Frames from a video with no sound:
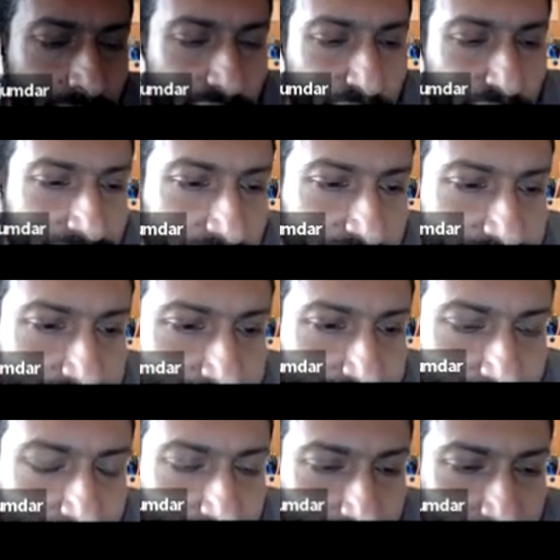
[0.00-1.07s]
we now
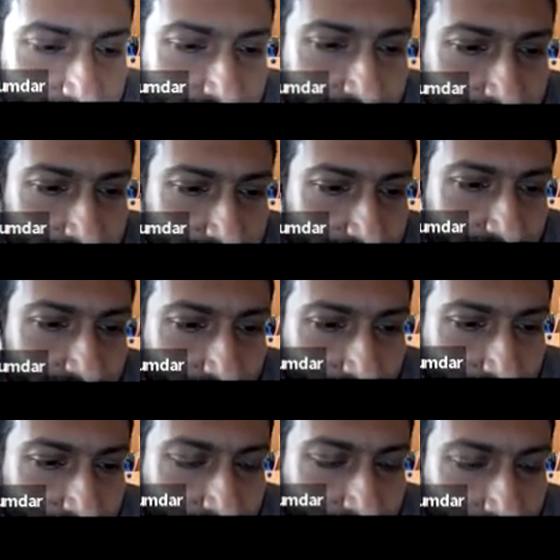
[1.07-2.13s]
see
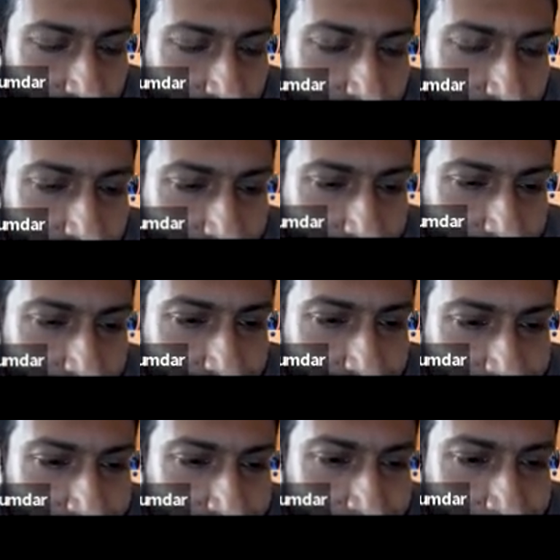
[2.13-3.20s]
uh,
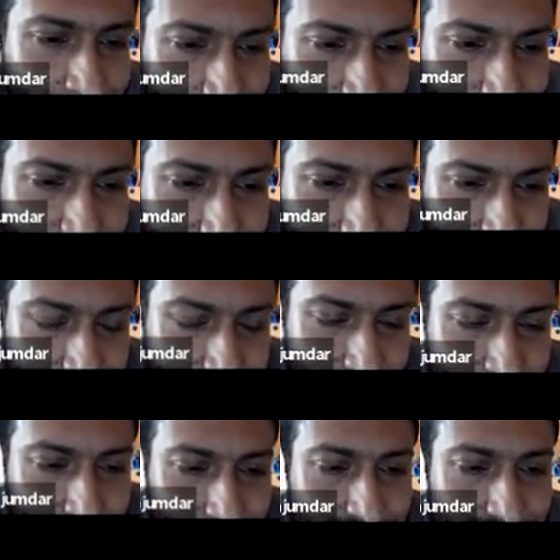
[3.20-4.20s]
given the state,